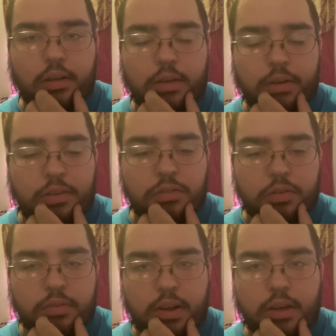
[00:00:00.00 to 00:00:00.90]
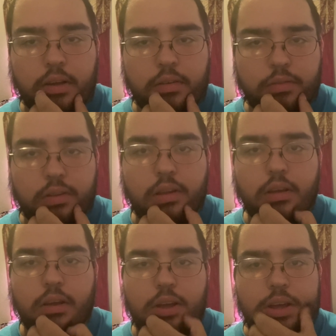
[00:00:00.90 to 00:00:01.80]
If I survived,
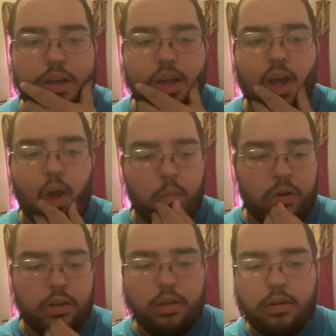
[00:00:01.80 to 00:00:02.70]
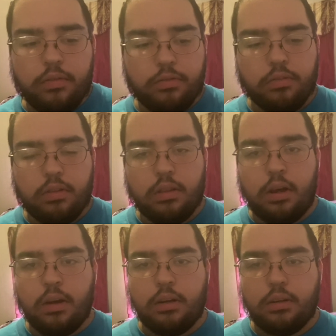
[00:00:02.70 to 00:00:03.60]
I would have
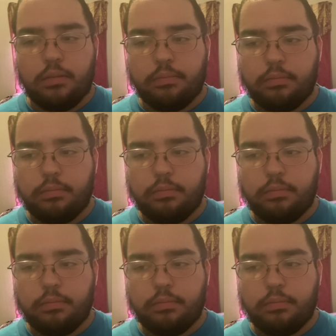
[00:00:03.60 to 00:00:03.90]
done